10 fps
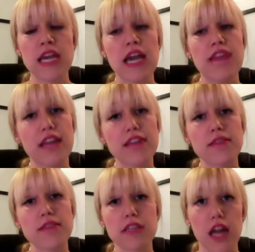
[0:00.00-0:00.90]
And that is
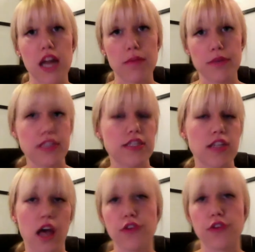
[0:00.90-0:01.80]
something that I really did
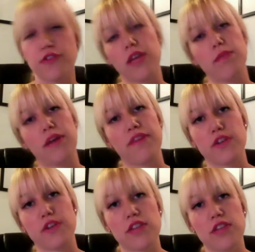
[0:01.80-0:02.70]
not understand when I
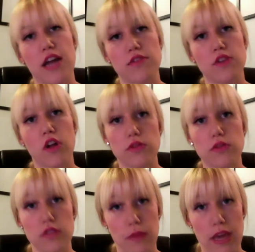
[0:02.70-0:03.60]
first set out to start
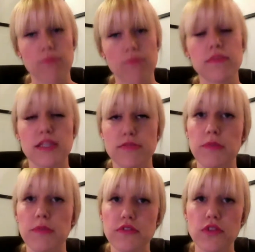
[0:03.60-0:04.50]
losing weight. In
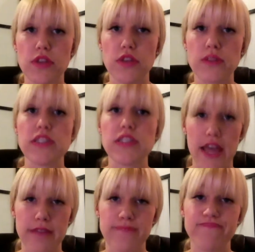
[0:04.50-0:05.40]
September of
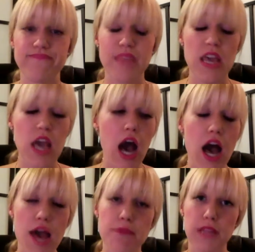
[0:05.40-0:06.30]
2010,
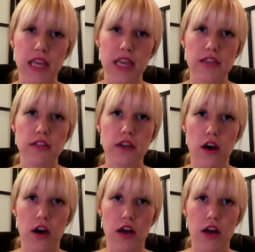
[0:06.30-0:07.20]
I planned
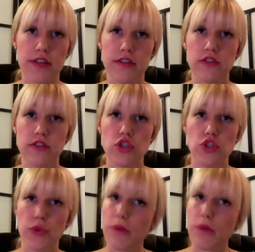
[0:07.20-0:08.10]
on
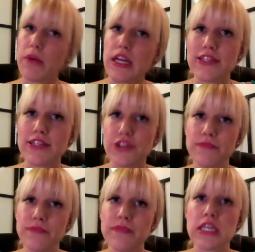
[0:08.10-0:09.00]
doing what I needed to
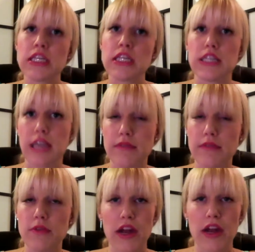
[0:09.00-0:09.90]
do to get
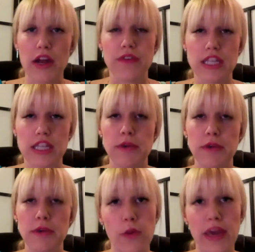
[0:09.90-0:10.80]
the weight off and get to my
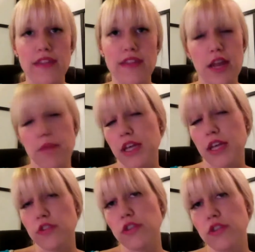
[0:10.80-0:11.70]
goal weight, and then I
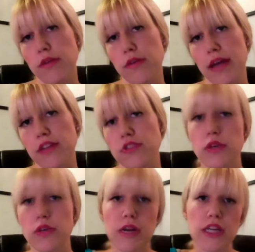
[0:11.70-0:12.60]
planned on just going back to
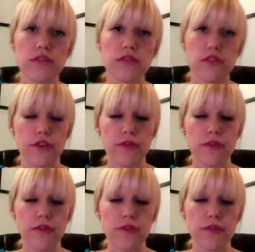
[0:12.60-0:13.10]
doing what I used to do.